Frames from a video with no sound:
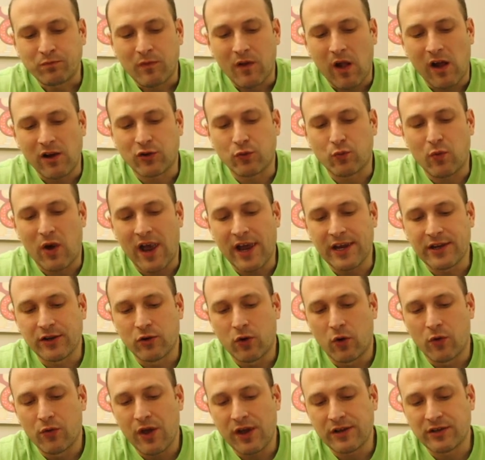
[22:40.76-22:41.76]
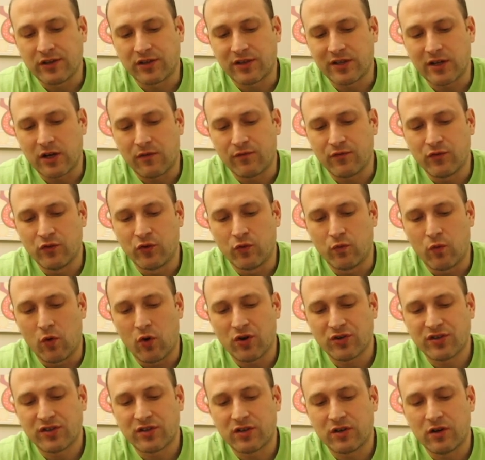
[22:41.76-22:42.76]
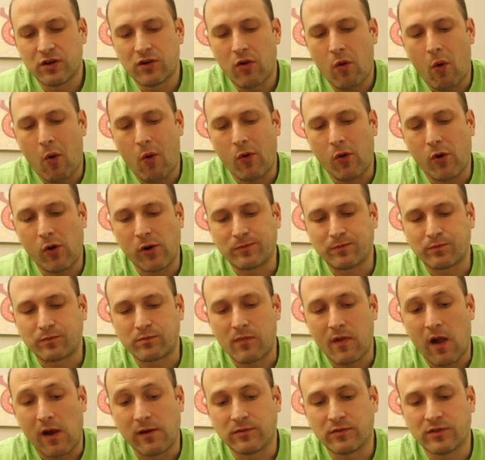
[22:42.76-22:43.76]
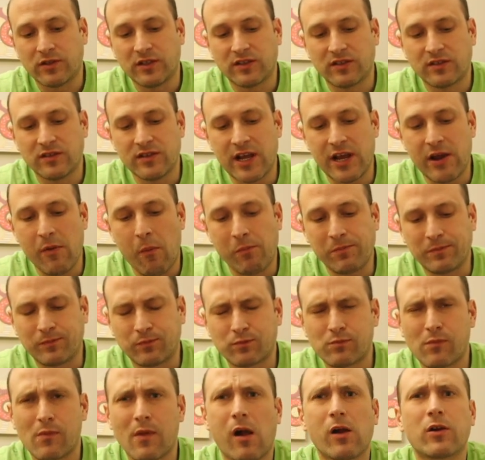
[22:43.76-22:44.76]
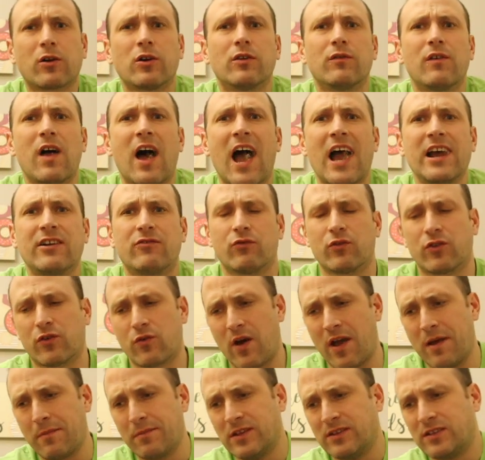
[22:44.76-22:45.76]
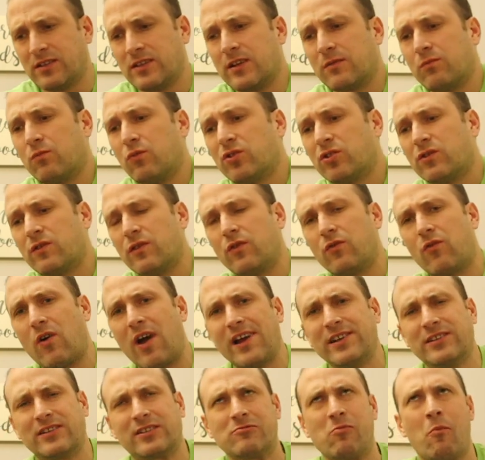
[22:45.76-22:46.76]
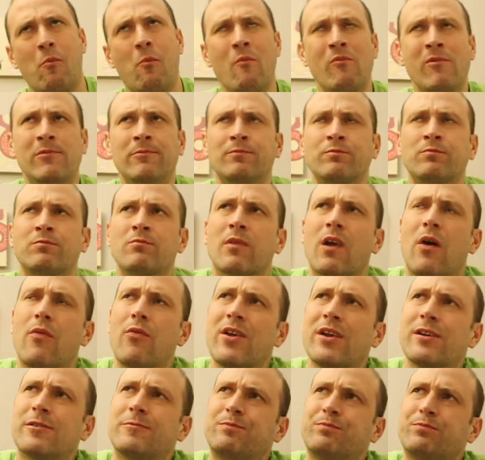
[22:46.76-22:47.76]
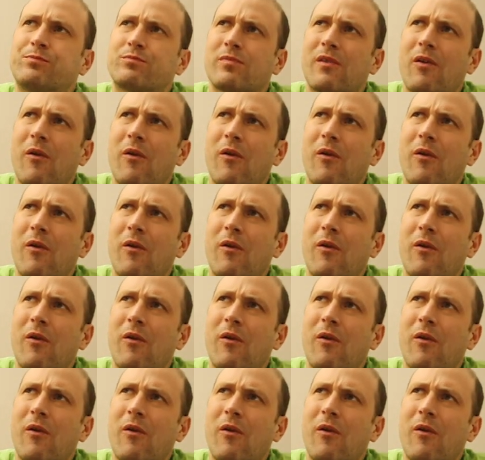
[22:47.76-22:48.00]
That's why I go there instead of Universal or Disney, because of the height requirements. Like most of the rides, I think